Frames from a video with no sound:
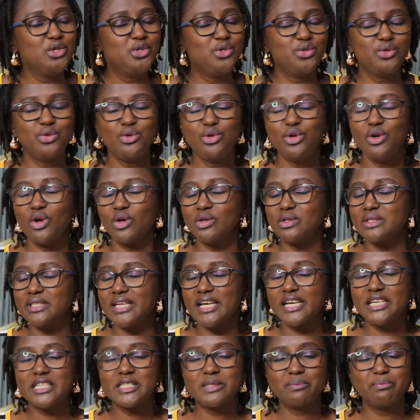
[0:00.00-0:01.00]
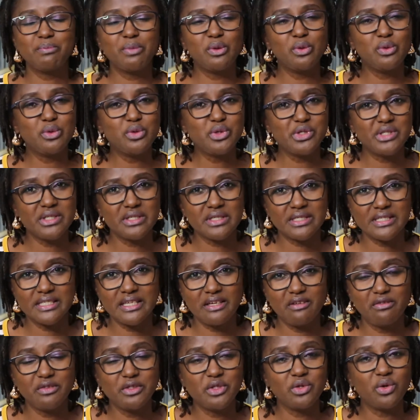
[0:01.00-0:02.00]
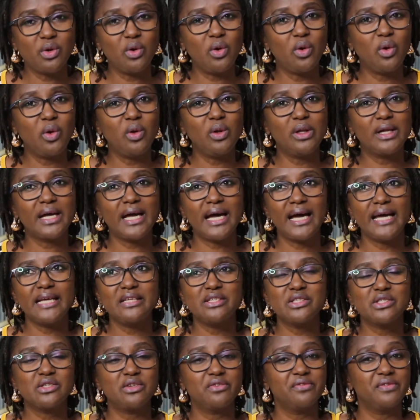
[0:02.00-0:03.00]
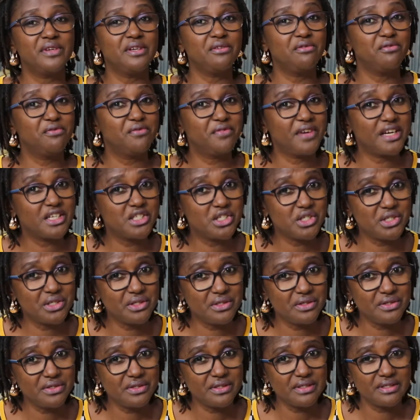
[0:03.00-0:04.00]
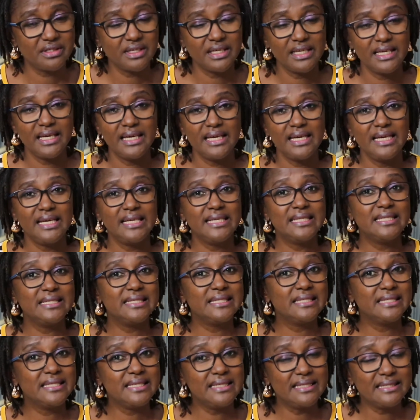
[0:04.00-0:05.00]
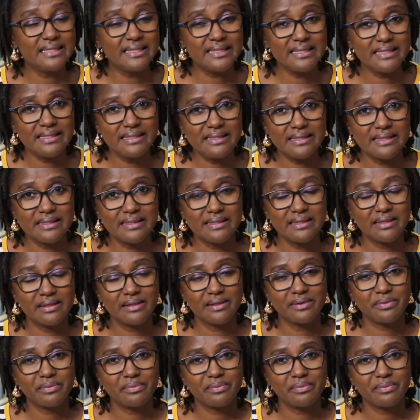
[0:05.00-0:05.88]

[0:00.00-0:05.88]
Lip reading: Do not expose yourself to all kinds of infections, diseases.